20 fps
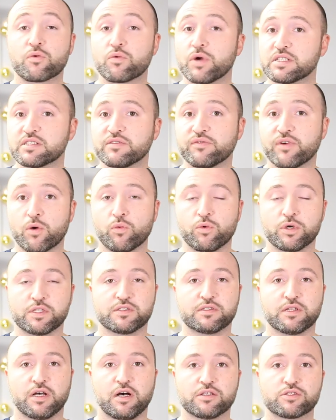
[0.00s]
Rest of our wood
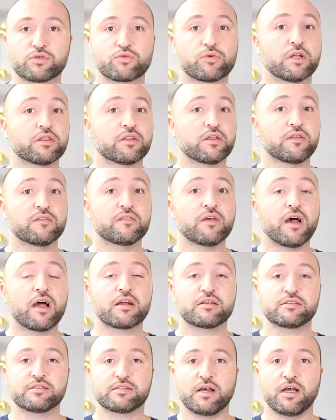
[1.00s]
styles throughout the
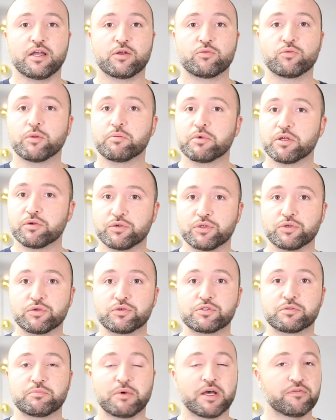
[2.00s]
entire site will be
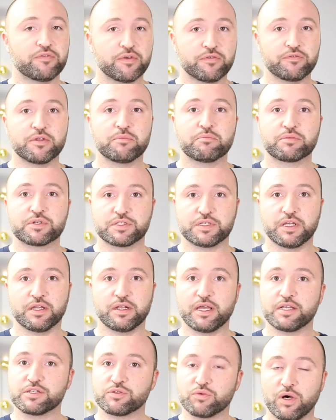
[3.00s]
reduced by fifteen percent
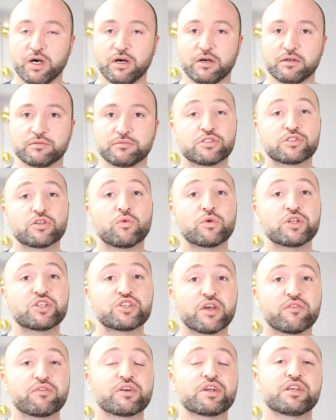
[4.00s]
as well. So
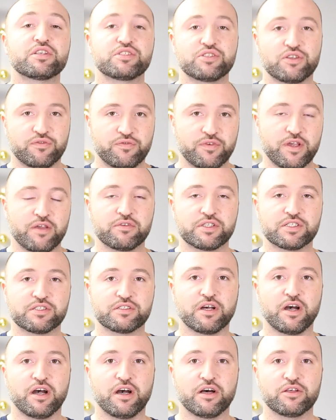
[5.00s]
whichever is your favorite
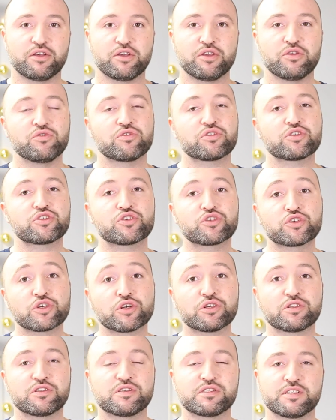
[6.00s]
style, you're
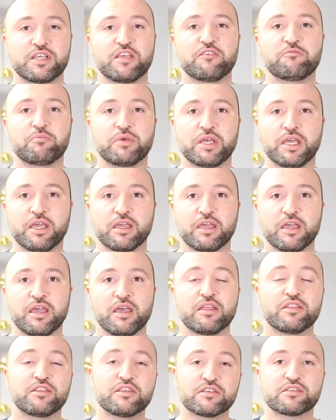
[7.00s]
sure to save big
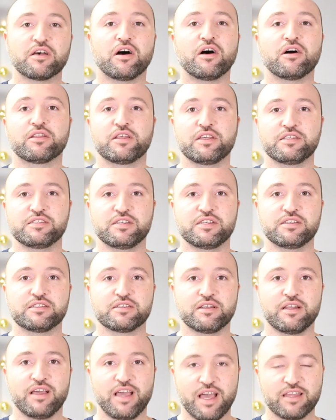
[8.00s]
this holiday
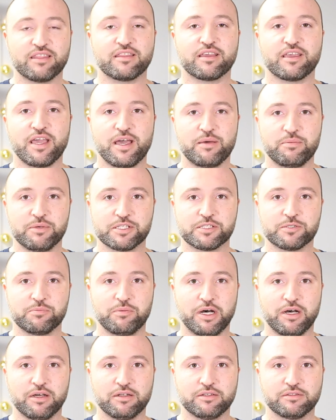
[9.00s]
season at the Cabinet
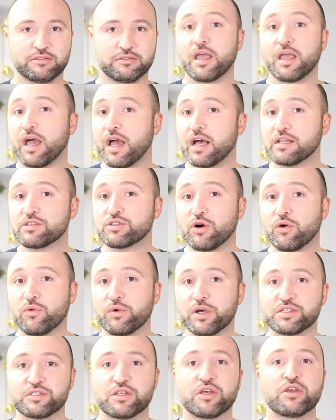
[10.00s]
Spot. As
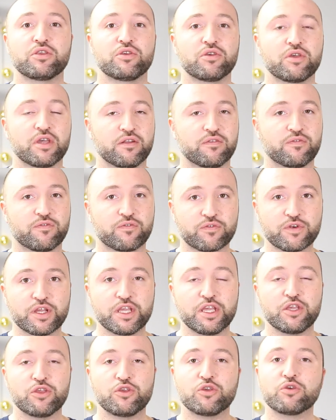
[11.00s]
always, you get
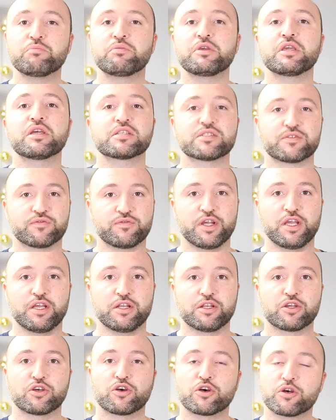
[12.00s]
free U P S
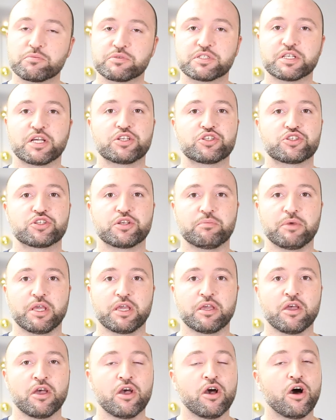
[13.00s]
freight curbside
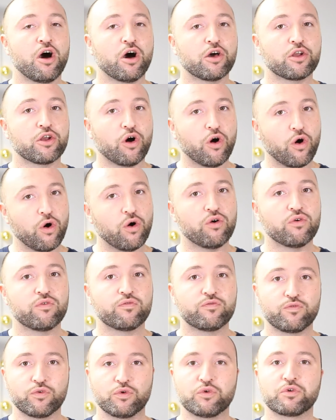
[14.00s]
shipping on all
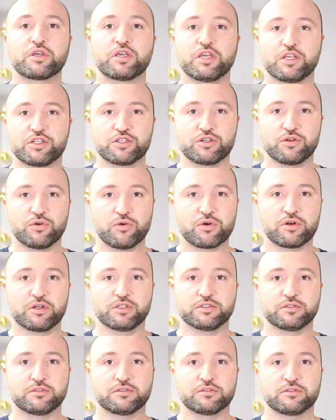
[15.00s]
full kitchen
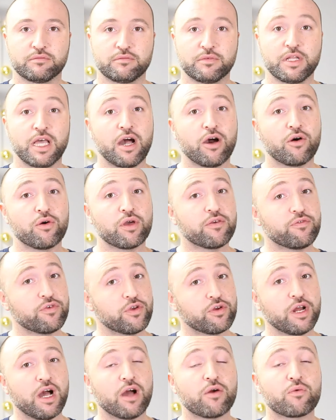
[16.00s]
orders. Now, if
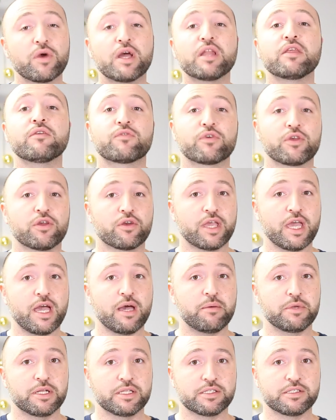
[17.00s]
you're not ready for your
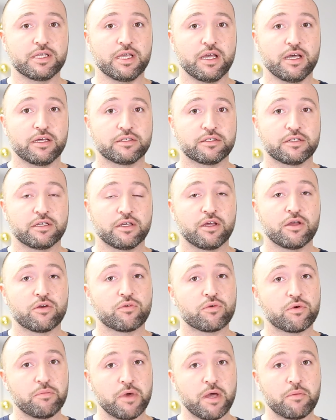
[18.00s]
cabinets yet,
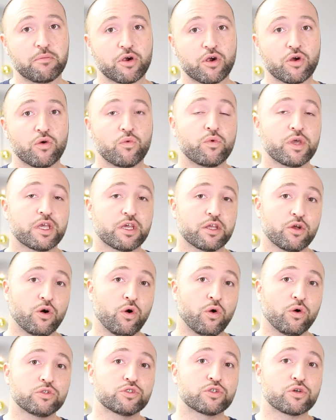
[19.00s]
remember, we can
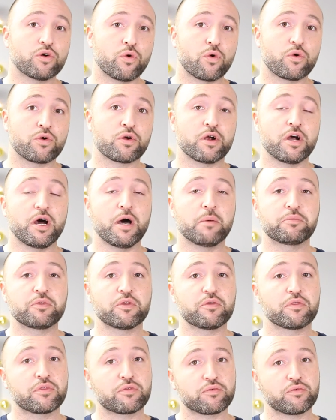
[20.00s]
hold your order up
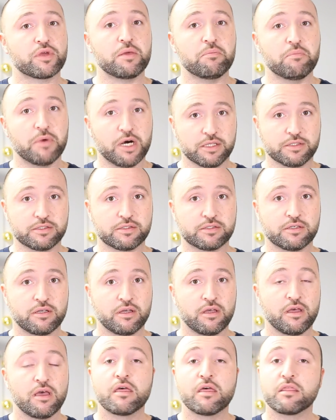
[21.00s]
to three months.
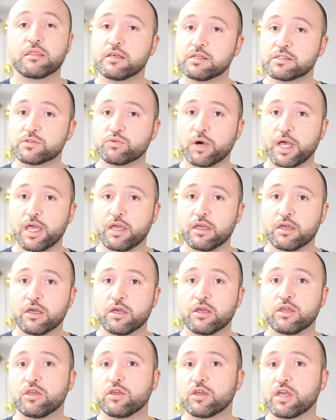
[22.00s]
This way,
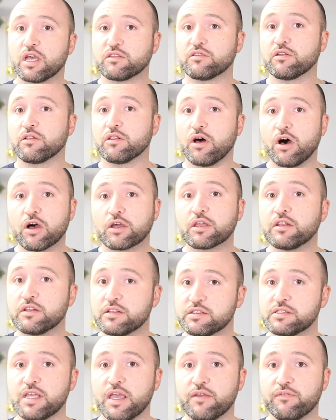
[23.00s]
you get to lock in
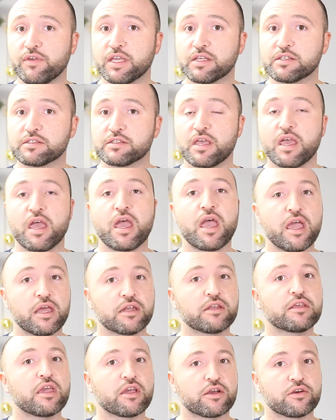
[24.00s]
the savings
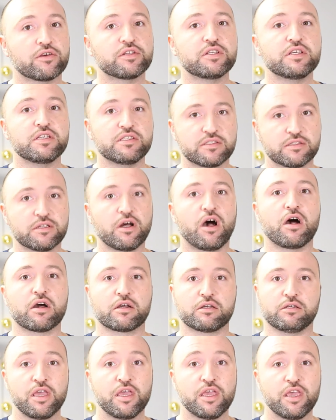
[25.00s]
and guarantee
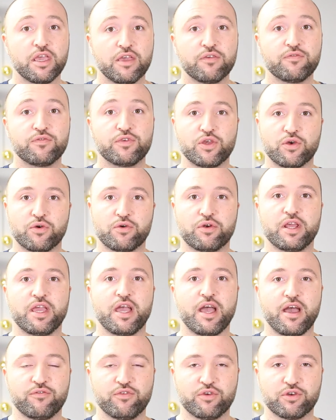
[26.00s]
stock. If you already
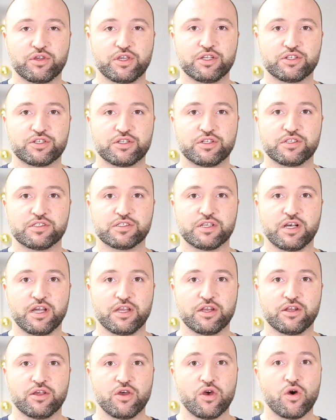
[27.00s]
have your kitchen
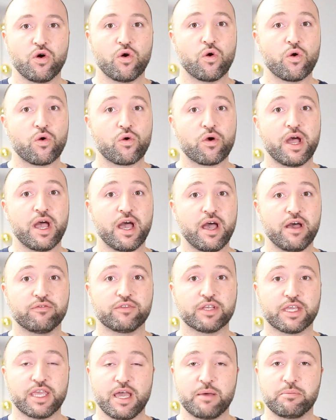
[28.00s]
design or
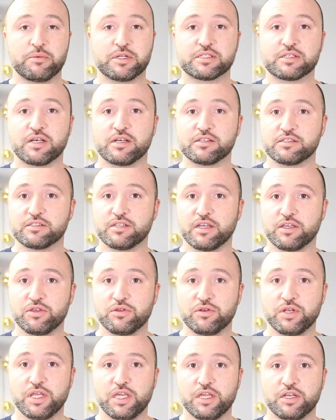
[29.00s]
have the cabinet sizes that
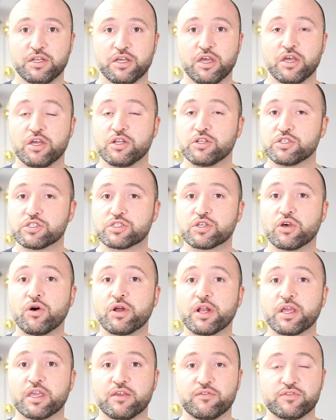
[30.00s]
you need, just go
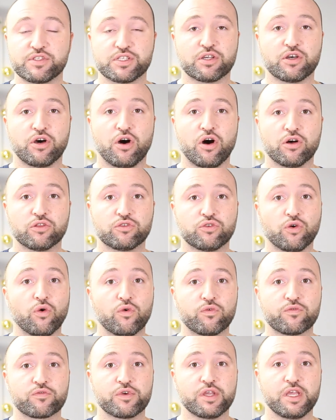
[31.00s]
ahead and give us a call
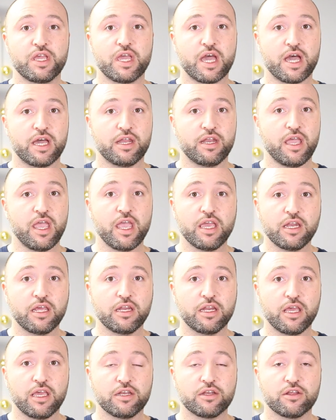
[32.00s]
toll-free at eight
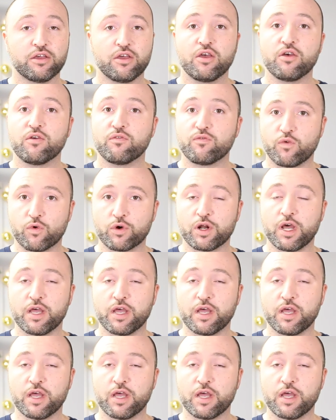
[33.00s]
eight eight, four